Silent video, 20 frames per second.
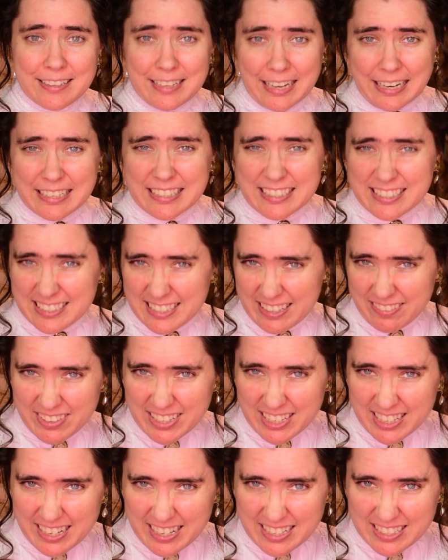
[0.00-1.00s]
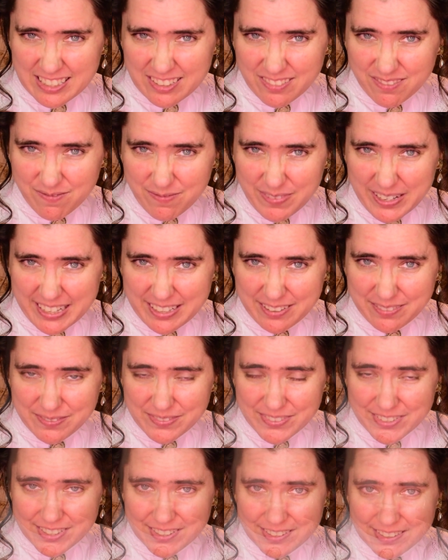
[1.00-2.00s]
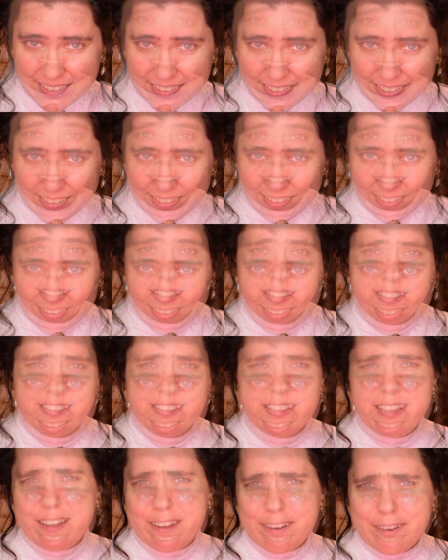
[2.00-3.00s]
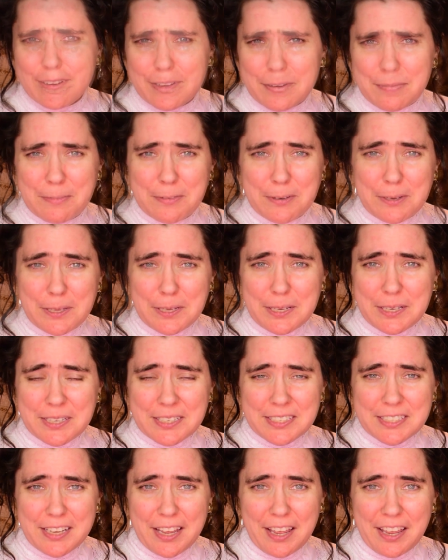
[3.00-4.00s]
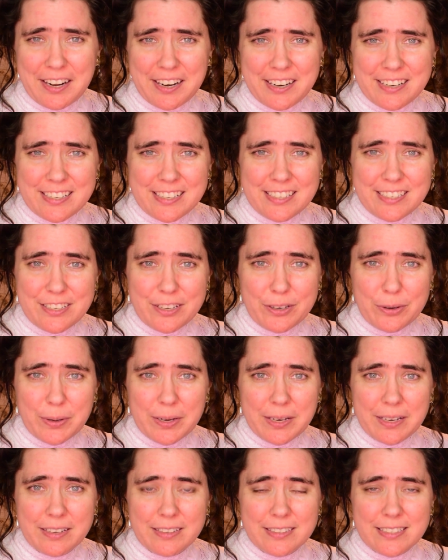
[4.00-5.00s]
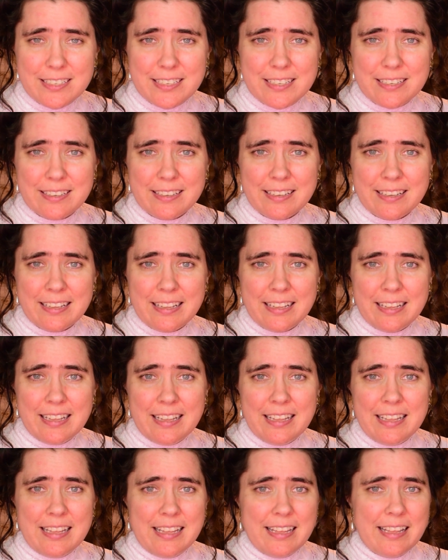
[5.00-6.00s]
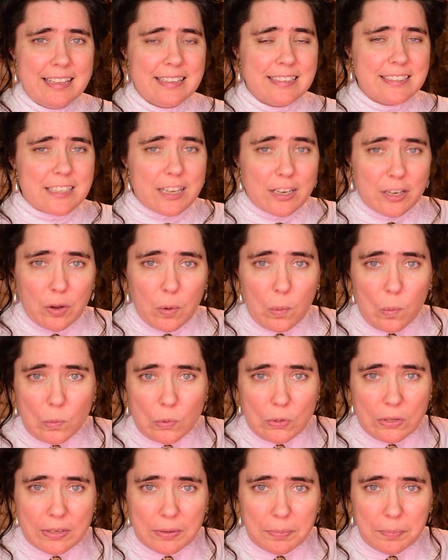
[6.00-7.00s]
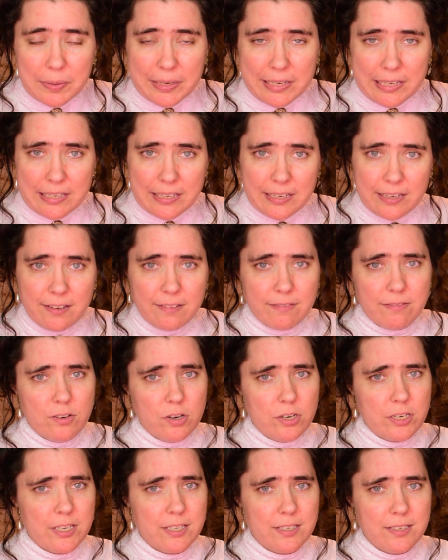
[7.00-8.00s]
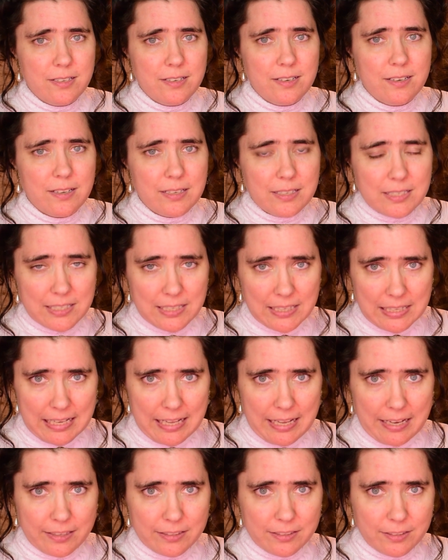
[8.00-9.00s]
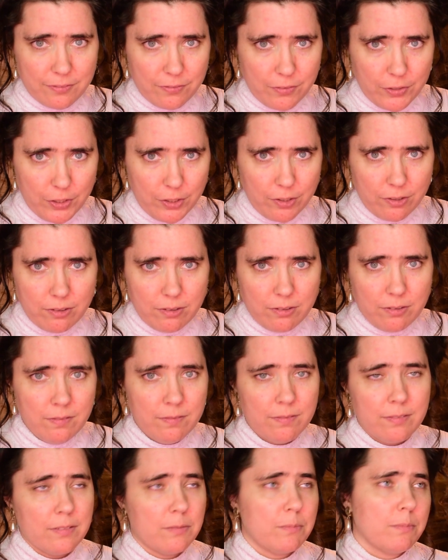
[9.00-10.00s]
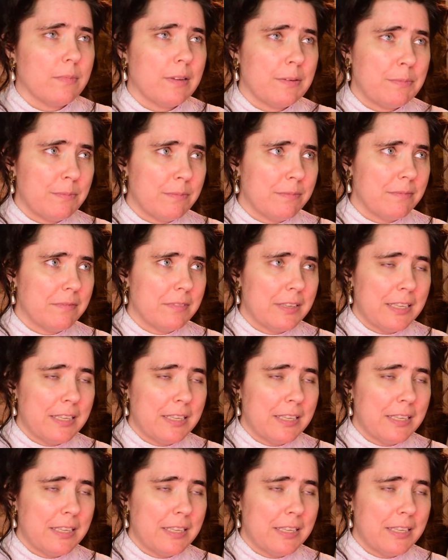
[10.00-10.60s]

at the 7 days of maps. Yeah, I'm really excited to do it. It's going to only be for just a select few. I'm